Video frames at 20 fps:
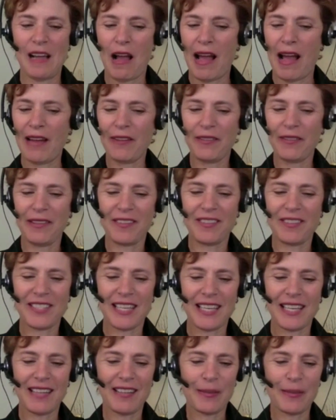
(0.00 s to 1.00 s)
I don't think there's
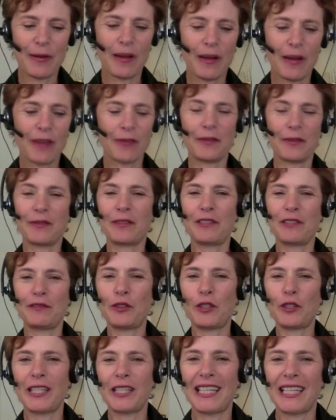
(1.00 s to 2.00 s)
anything wrong with
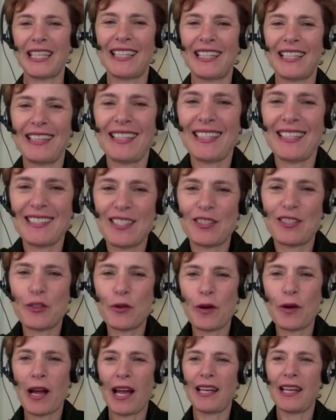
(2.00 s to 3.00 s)
avoiding it. I think it's a
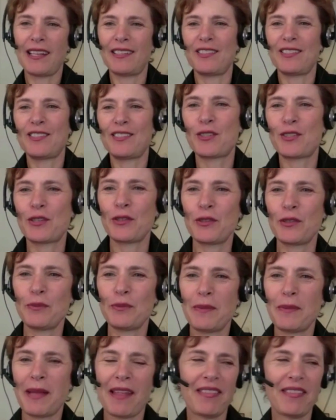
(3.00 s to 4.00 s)
tried and
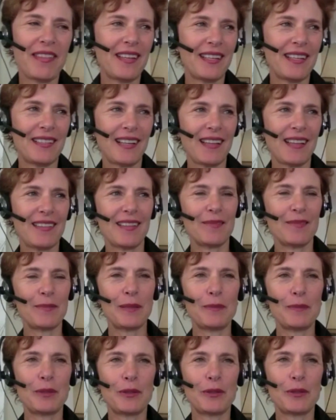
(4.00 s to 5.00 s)
true method, and I think
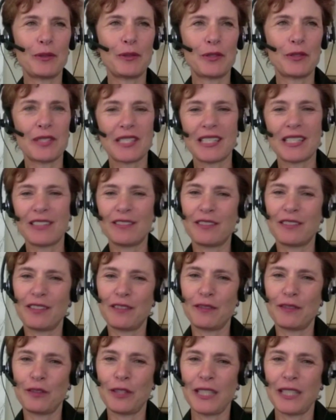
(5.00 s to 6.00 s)
people who are skillful at
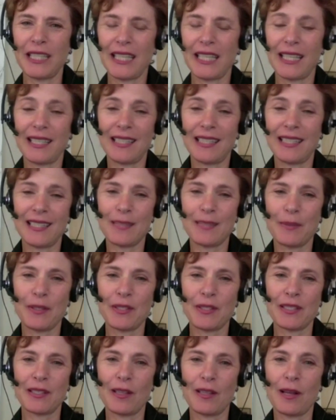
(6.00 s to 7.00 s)
avoiding it
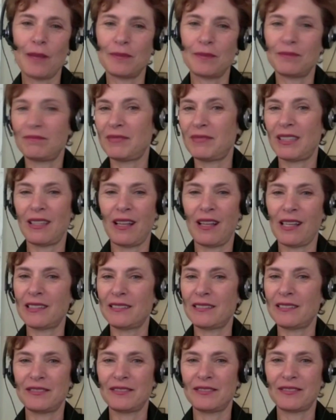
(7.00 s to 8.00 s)
experience a lot
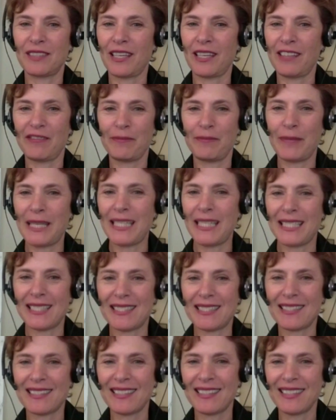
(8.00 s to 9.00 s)
of kind of
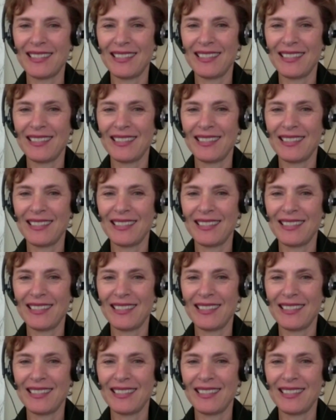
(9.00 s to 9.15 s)
peace.